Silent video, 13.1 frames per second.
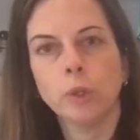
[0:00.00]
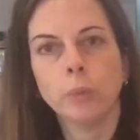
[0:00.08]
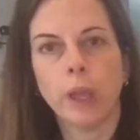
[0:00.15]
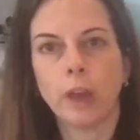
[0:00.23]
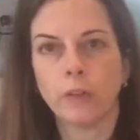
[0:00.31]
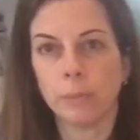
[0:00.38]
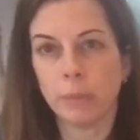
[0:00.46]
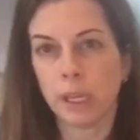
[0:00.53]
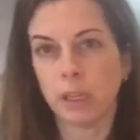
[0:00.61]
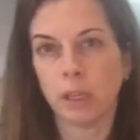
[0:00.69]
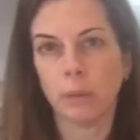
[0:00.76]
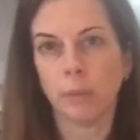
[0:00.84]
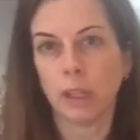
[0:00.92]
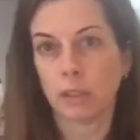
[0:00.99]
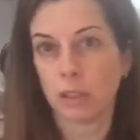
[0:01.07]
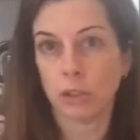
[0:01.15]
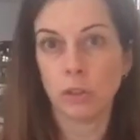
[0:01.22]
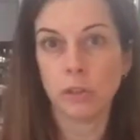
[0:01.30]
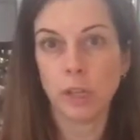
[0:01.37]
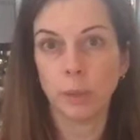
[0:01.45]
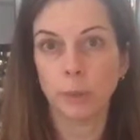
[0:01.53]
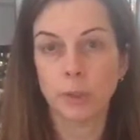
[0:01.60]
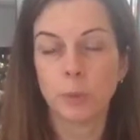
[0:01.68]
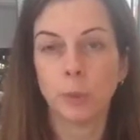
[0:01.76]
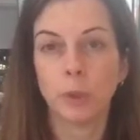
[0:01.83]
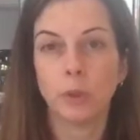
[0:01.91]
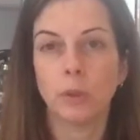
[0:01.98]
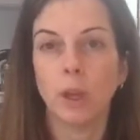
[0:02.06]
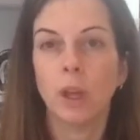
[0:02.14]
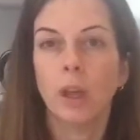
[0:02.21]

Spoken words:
We have a medium that's a 2 tablespoon,